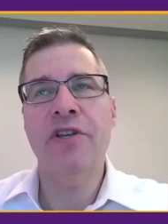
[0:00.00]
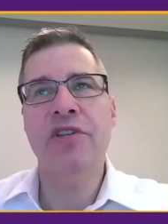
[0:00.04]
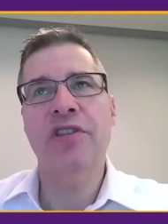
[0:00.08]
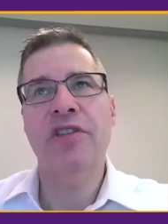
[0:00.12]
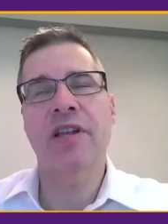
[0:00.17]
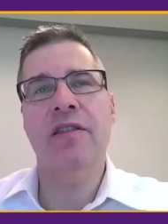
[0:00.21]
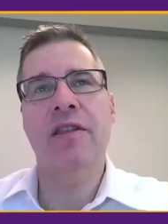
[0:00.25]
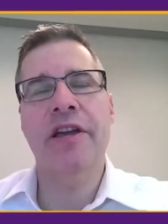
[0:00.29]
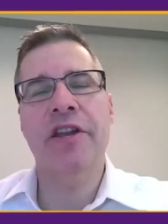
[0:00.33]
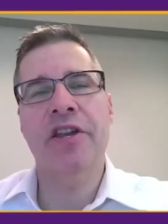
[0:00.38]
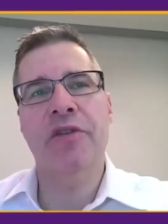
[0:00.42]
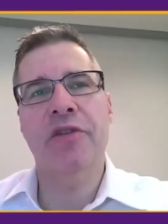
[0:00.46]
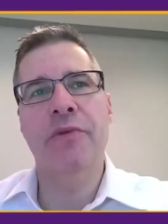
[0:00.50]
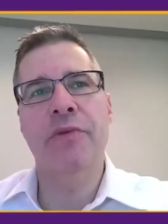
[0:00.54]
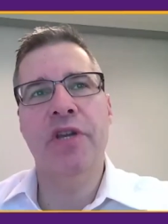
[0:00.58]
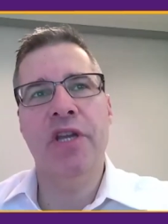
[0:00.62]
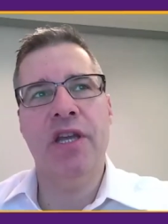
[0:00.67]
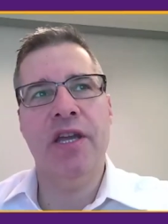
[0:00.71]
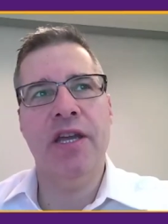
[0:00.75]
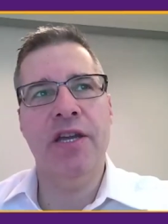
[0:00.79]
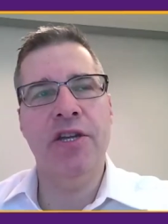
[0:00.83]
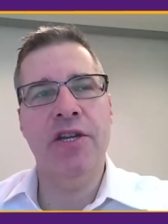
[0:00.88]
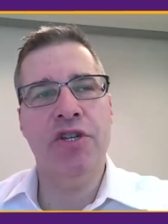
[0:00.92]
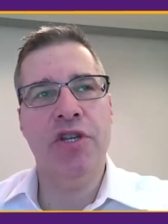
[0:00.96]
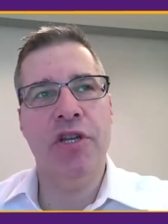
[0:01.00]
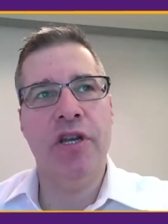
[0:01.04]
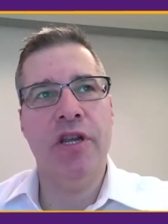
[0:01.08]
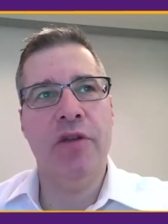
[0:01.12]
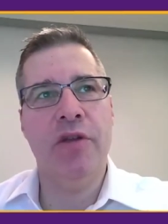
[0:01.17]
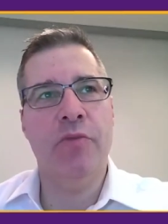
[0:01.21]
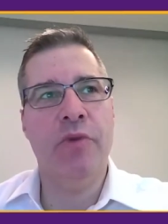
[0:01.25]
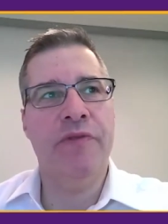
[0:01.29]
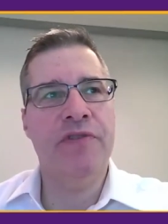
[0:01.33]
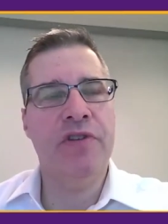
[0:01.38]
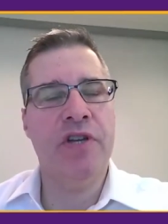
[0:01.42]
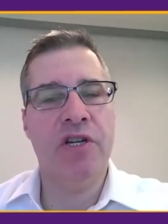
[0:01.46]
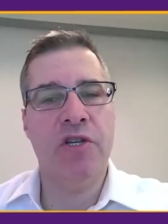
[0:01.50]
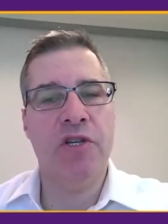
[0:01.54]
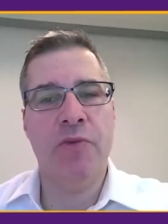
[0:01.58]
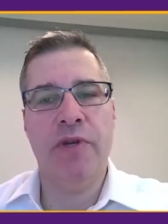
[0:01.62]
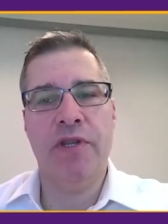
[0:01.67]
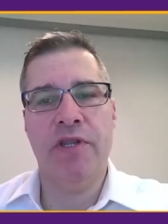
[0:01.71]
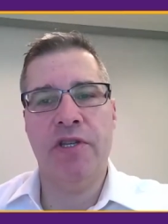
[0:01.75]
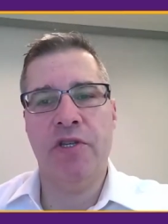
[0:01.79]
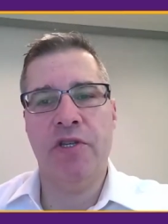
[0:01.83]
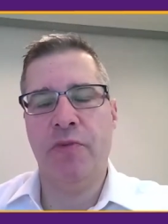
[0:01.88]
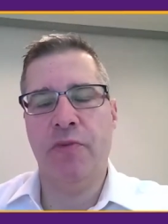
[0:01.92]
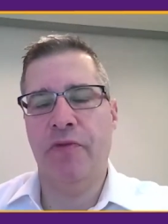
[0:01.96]
mentioned that line of communication, and we've talked
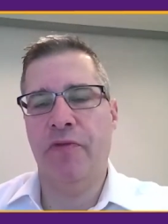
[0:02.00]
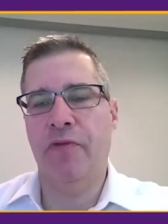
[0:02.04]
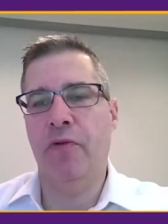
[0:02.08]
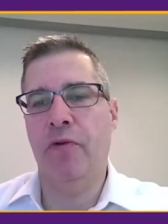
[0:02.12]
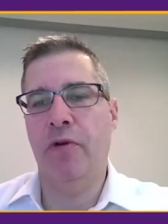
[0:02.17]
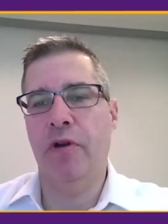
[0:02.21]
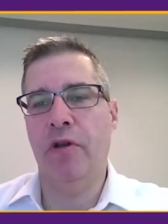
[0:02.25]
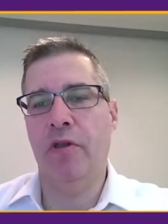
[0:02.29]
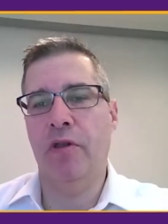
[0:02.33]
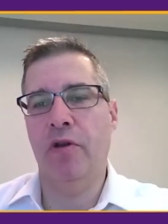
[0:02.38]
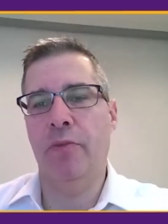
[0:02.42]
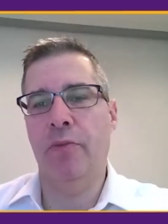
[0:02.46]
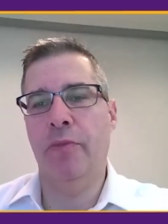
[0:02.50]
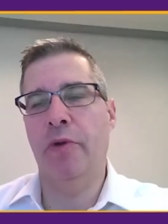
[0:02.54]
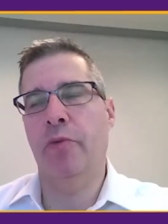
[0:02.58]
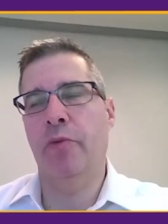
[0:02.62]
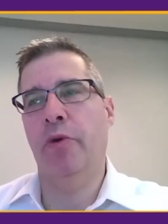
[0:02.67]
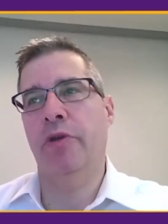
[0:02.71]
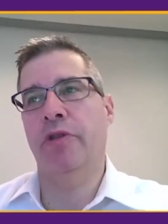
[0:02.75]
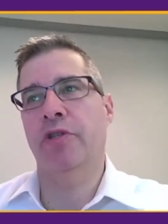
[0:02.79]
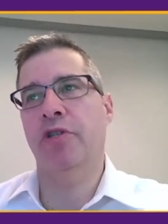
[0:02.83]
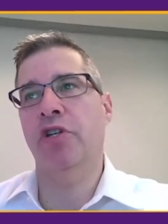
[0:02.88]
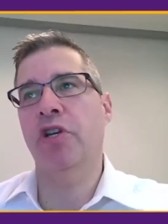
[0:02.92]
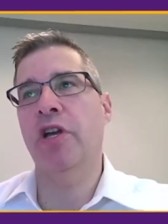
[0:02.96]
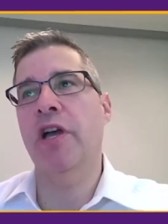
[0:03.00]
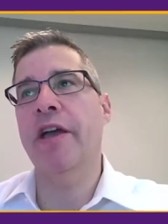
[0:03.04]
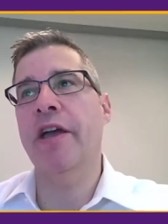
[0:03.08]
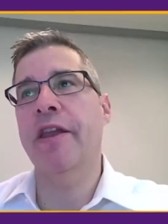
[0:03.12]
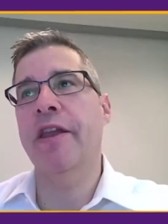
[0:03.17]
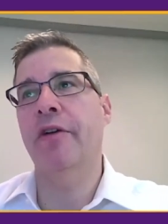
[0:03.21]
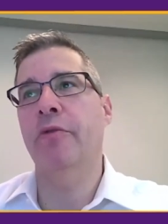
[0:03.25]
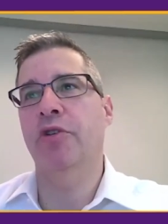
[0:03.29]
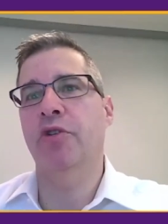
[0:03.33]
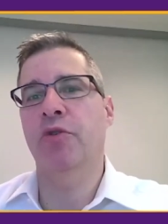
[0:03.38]
about this before a little bit with China,